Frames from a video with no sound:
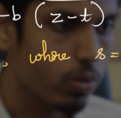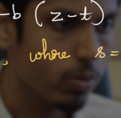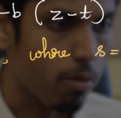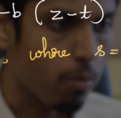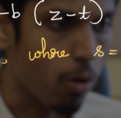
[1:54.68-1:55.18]

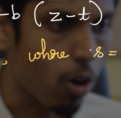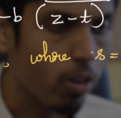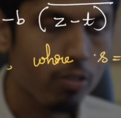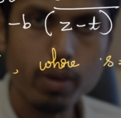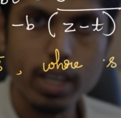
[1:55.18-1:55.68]
to
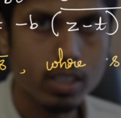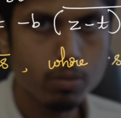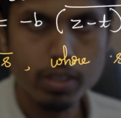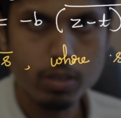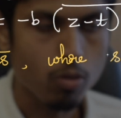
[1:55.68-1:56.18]
mod of
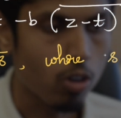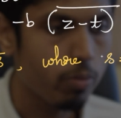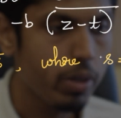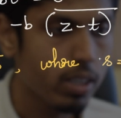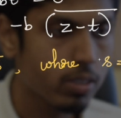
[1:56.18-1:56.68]
minus B is mod B.